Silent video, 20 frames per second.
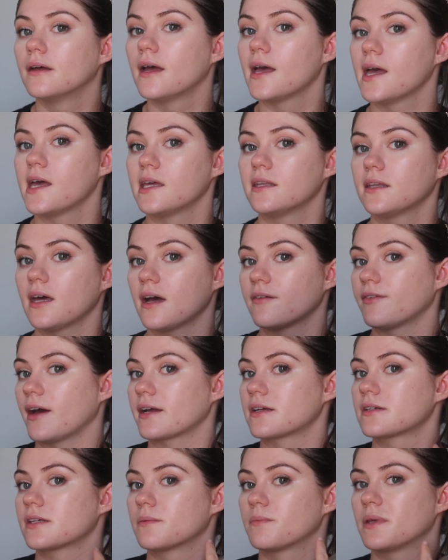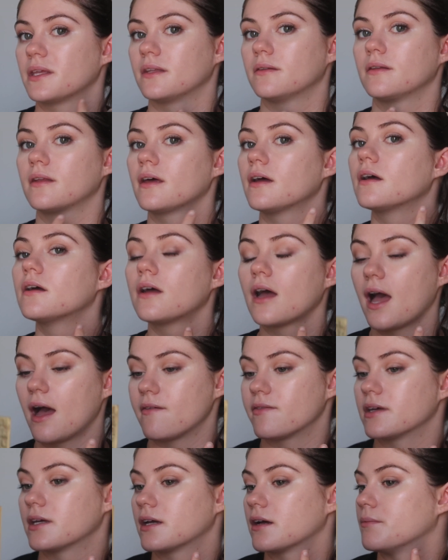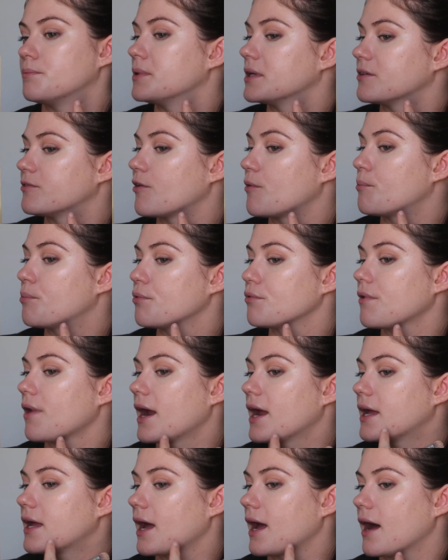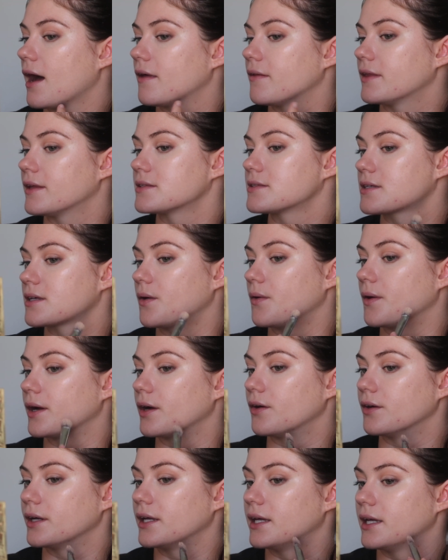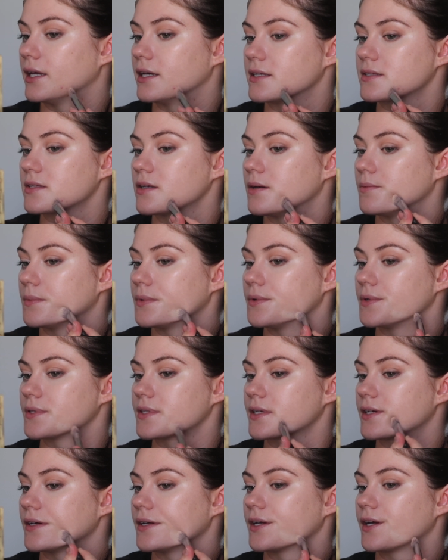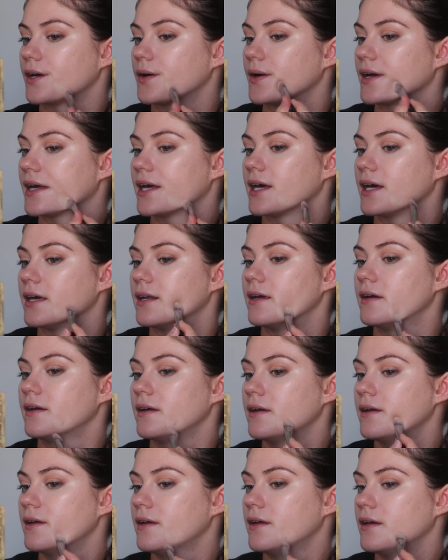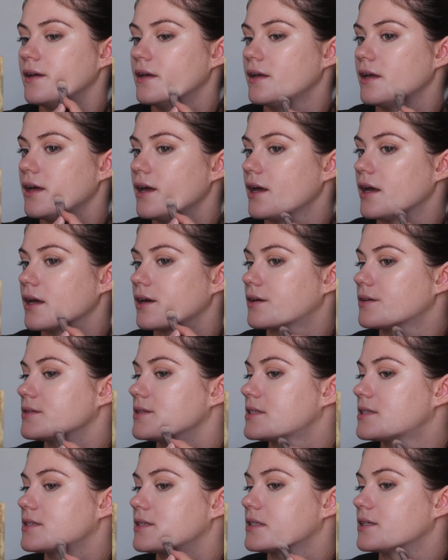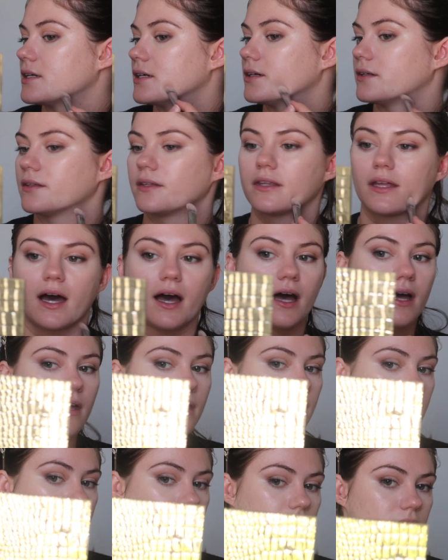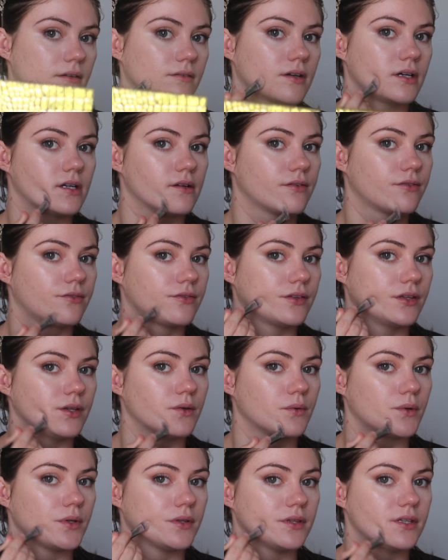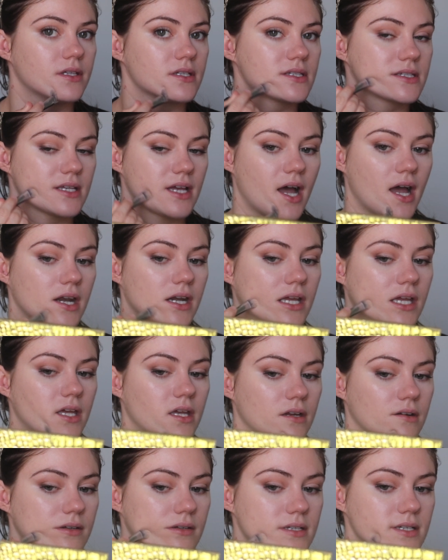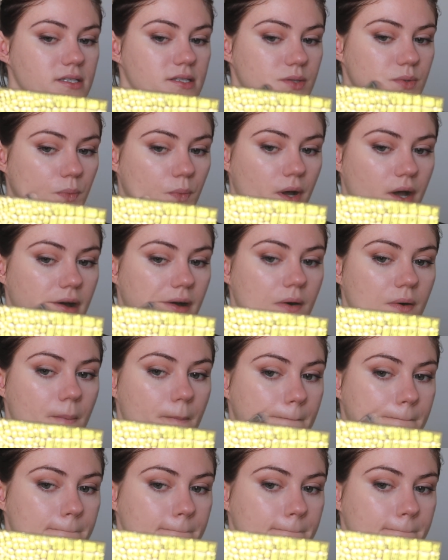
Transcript: And I've actually been having a bit of a breakout that's going on here, so I'm also going to go ahead and conceal that. I've got a few on this side here as well.